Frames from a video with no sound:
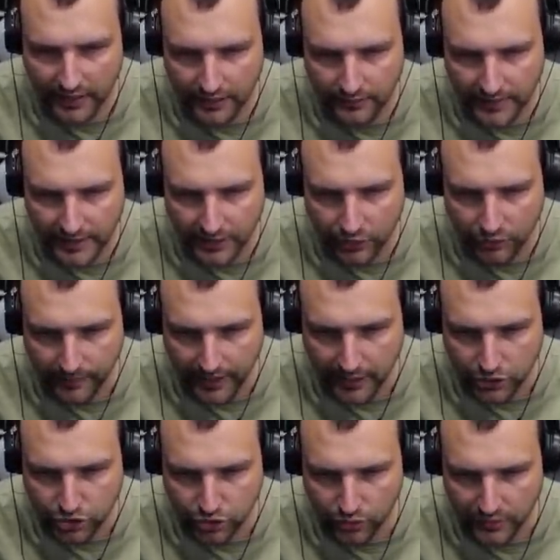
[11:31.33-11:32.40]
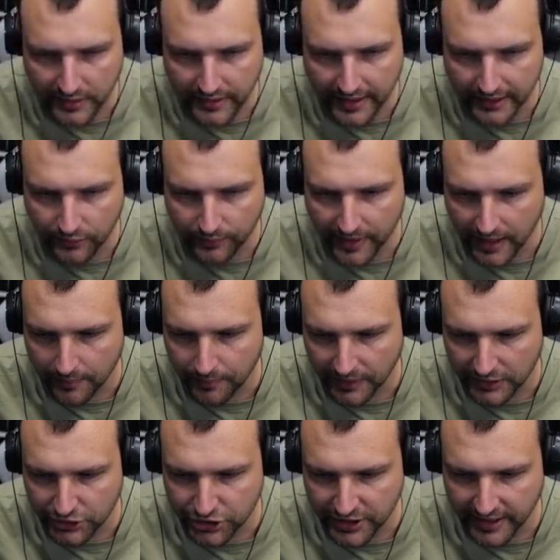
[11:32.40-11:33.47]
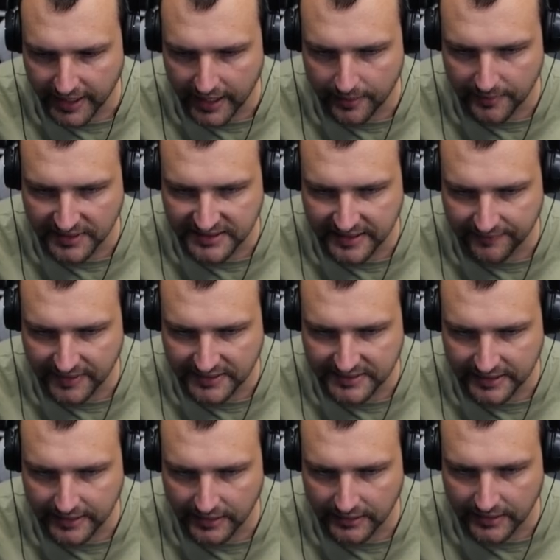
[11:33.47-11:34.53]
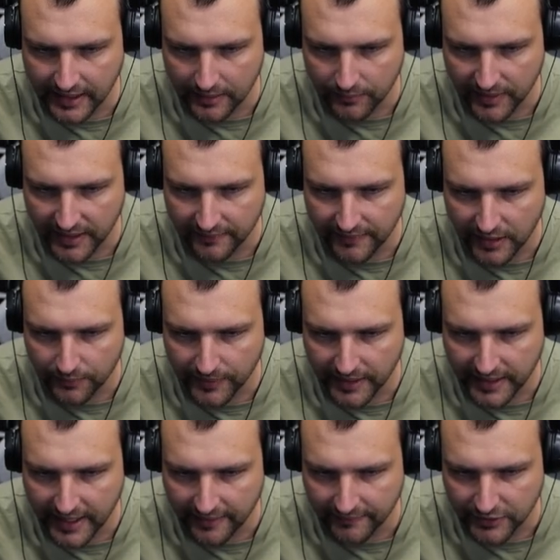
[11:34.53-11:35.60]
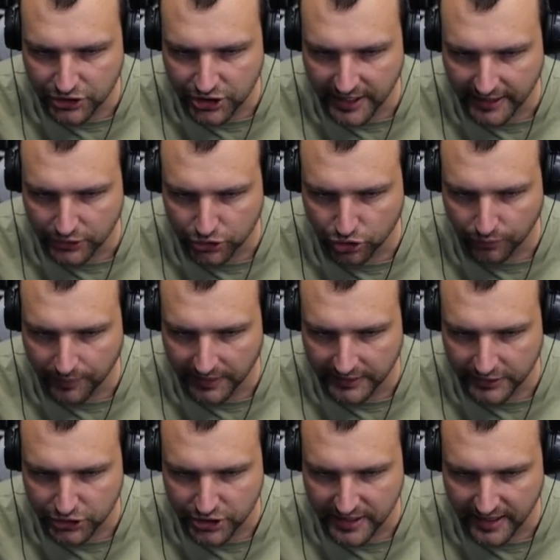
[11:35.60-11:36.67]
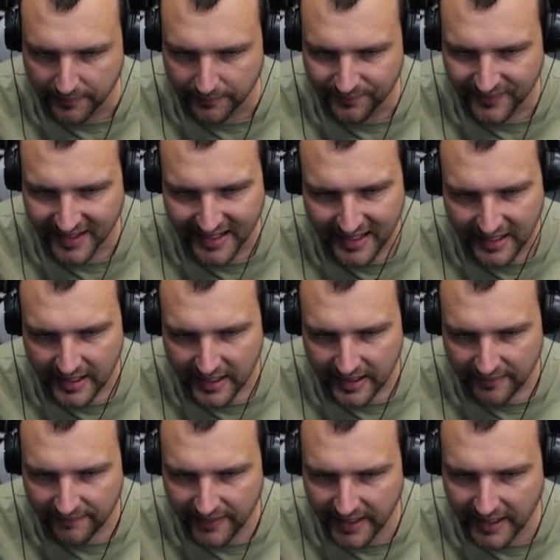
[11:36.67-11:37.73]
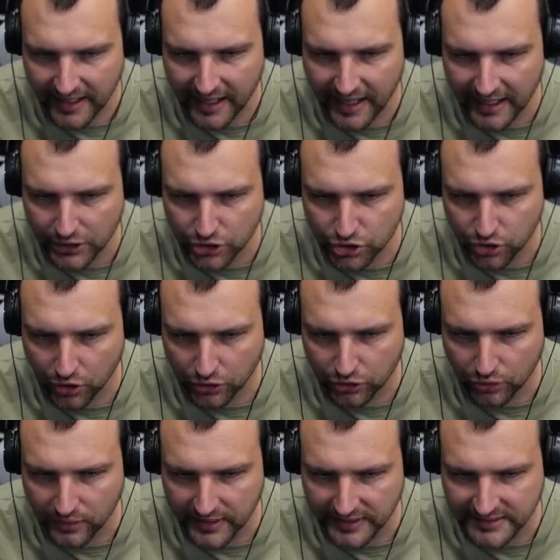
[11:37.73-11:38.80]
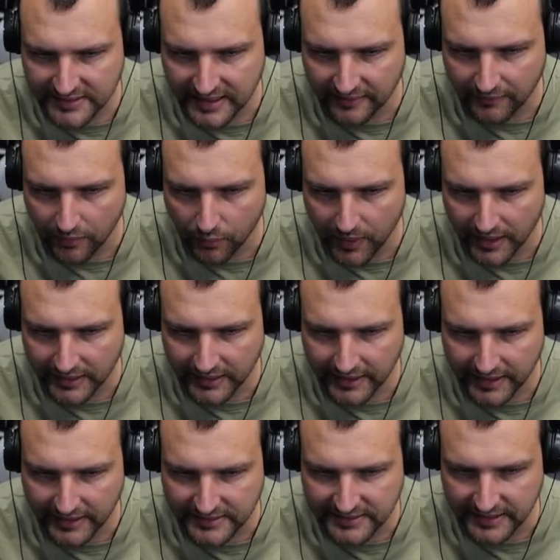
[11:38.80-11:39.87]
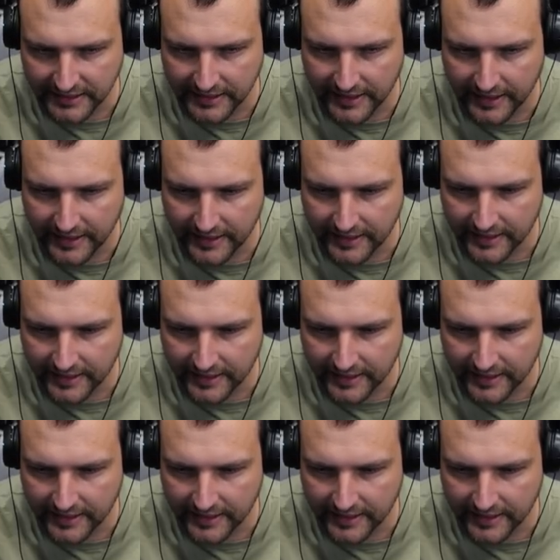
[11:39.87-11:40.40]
and we need to make sure that we are punishing enemies every single time whenever we have a chance to punish them. Very hard shot to this cover one. He is sitting in